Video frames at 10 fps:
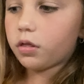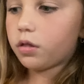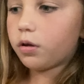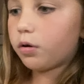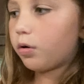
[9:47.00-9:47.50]

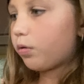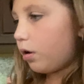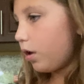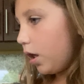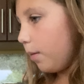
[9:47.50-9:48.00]

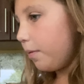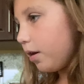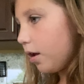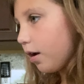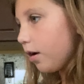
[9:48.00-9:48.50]
So keep
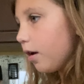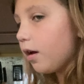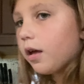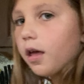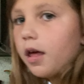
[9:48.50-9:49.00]
in
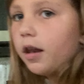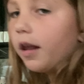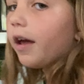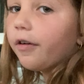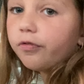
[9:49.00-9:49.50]

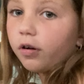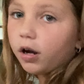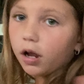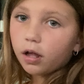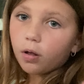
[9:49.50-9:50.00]
there
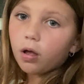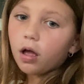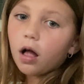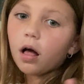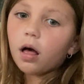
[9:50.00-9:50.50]
for
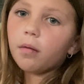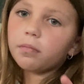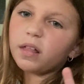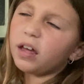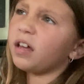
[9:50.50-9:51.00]

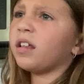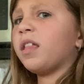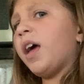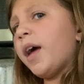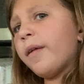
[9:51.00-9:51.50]
like
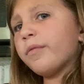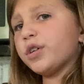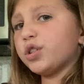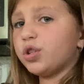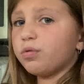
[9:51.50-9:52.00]
10
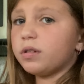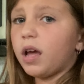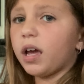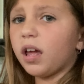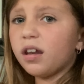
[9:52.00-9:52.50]
or 2
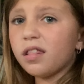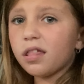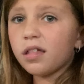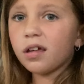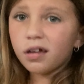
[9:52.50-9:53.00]
seconds.
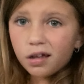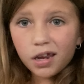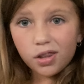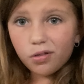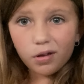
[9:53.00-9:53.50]

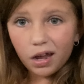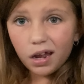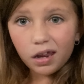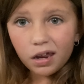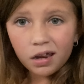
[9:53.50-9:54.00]
It's
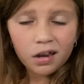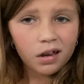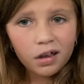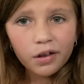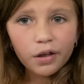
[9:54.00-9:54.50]
okay.
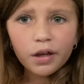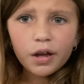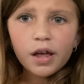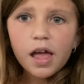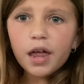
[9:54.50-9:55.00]

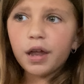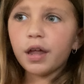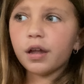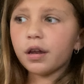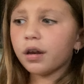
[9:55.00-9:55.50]

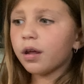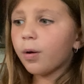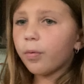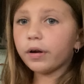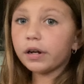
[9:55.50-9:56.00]
And
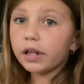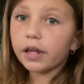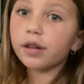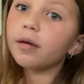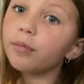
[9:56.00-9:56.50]
we're gonna
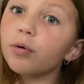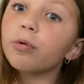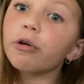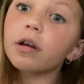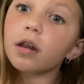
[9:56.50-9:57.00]
get some new
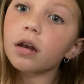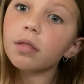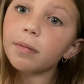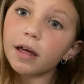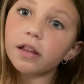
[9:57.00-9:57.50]

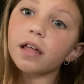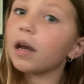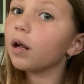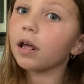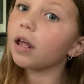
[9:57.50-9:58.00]
ingredients because I
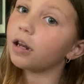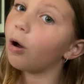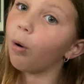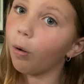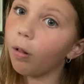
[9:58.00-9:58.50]
didn't get it
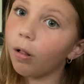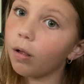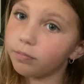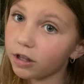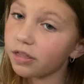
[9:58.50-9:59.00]
all
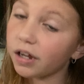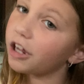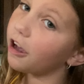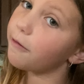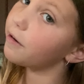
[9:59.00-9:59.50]
because I
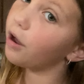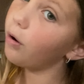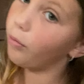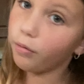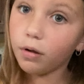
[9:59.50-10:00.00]
didn't even
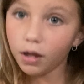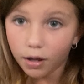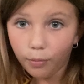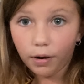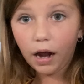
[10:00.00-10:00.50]
know
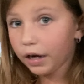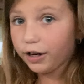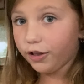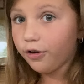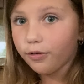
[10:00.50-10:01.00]
what I'm
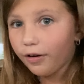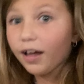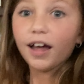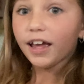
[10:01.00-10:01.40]
gonna do.